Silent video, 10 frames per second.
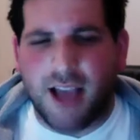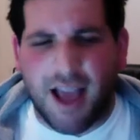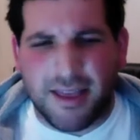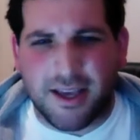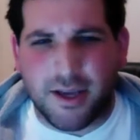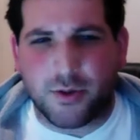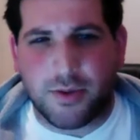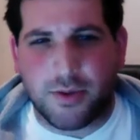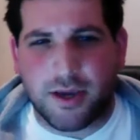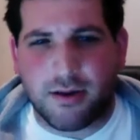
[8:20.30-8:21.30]
I think, used
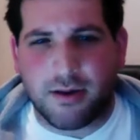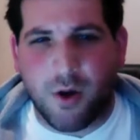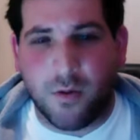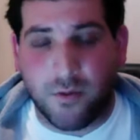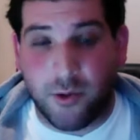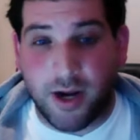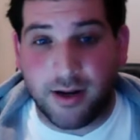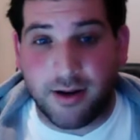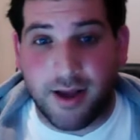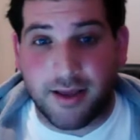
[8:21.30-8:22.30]
to be
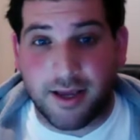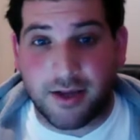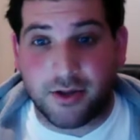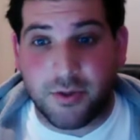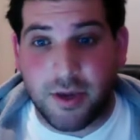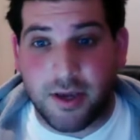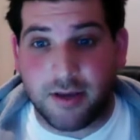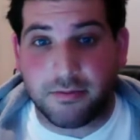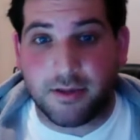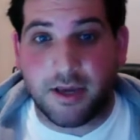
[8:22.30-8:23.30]
overrated. I think he used to
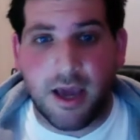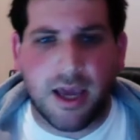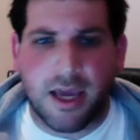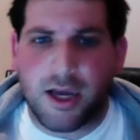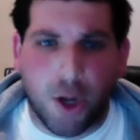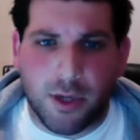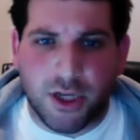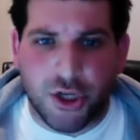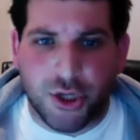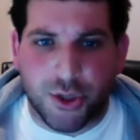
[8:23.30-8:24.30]
be. He could
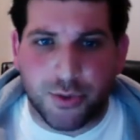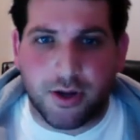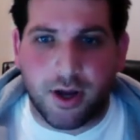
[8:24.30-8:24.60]
always shoot.